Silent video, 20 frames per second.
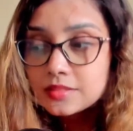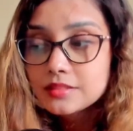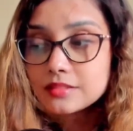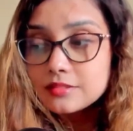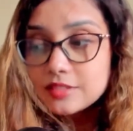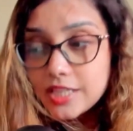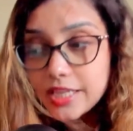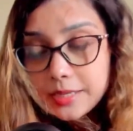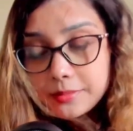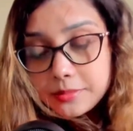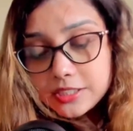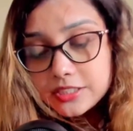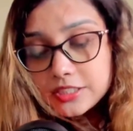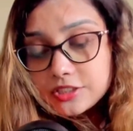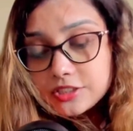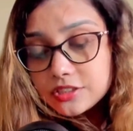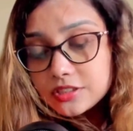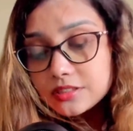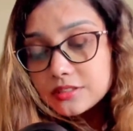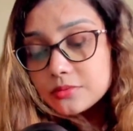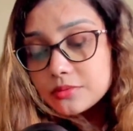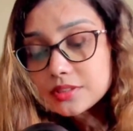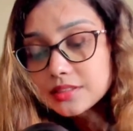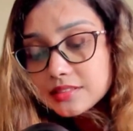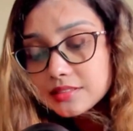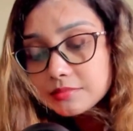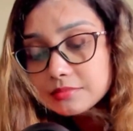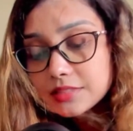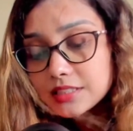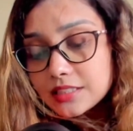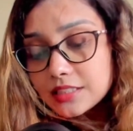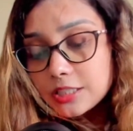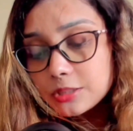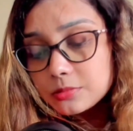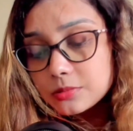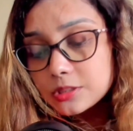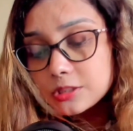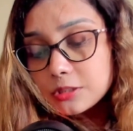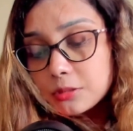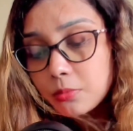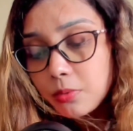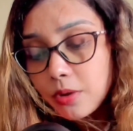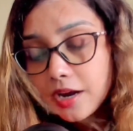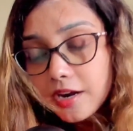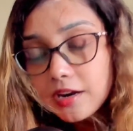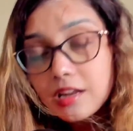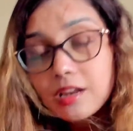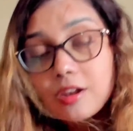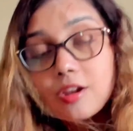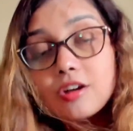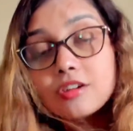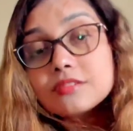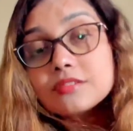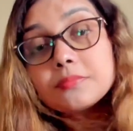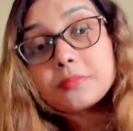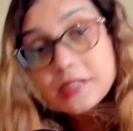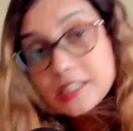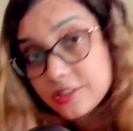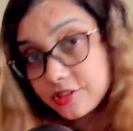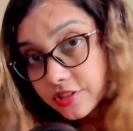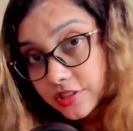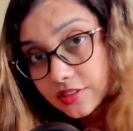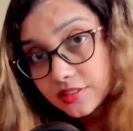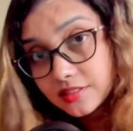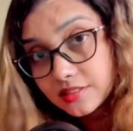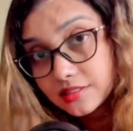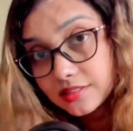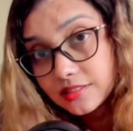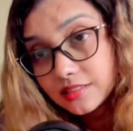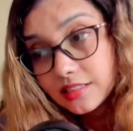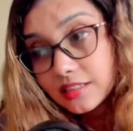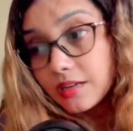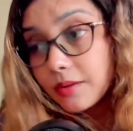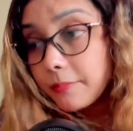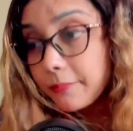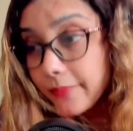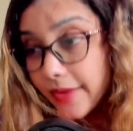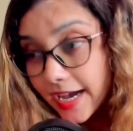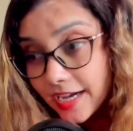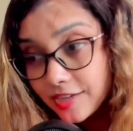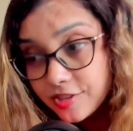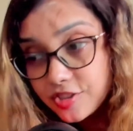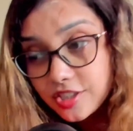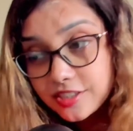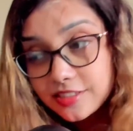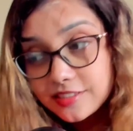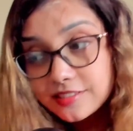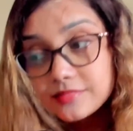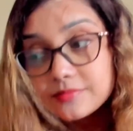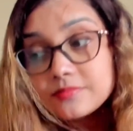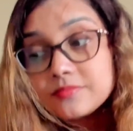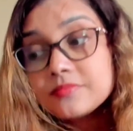Rehabilitation is something that will require a lot of patience, compassion,